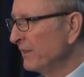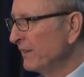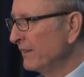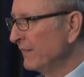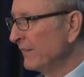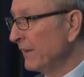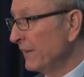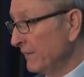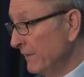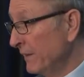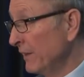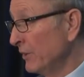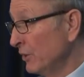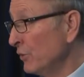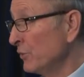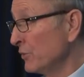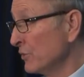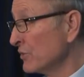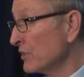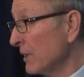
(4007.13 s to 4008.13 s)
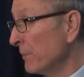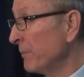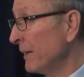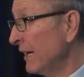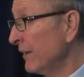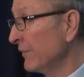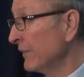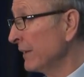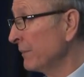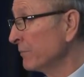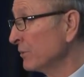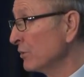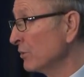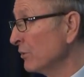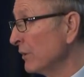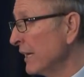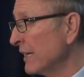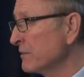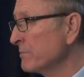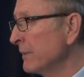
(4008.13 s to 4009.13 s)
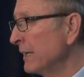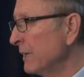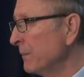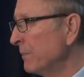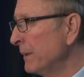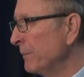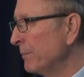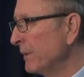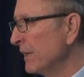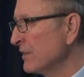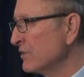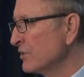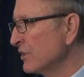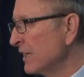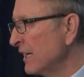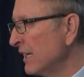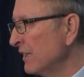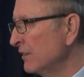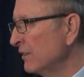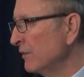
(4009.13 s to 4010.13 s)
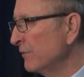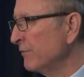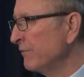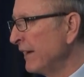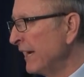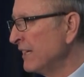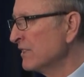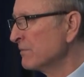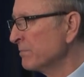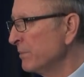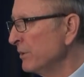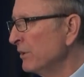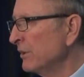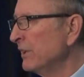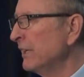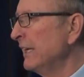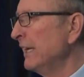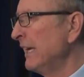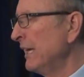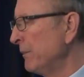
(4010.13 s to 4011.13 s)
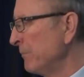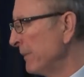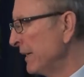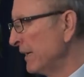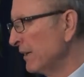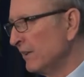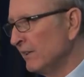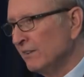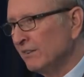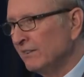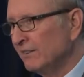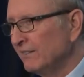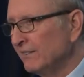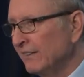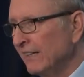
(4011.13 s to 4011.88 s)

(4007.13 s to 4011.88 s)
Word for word: the, the news about them to as many people as you can, your Facebook, email,